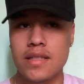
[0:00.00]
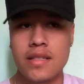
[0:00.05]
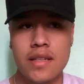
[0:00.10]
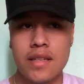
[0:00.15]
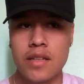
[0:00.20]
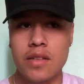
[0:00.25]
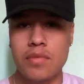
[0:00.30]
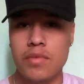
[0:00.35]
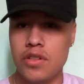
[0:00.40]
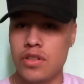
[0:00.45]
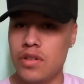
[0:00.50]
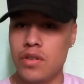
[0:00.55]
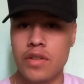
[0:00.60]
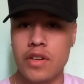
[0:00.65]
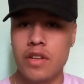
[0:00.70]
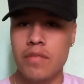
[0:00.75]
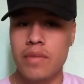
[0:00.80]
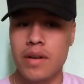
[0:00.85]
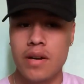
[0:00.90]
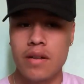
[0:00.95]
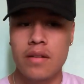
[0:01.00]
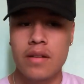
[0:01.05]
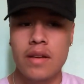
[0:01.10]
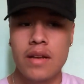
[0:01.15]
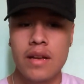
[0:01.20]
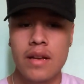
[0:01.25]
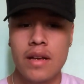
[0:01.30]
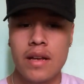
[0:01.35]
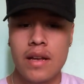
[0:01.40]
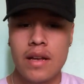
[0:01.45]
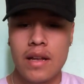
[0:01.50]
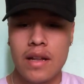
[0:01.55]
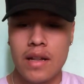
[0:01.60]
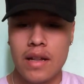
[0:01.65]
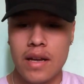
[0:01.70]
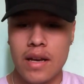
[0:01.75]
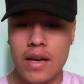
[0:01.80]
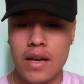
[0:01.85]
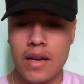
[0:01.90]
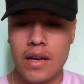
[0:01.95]
is nothing to be joking about.
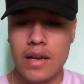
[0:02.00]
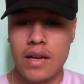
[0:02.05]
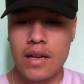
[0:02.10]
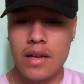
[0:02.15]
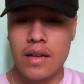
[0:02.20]
Like,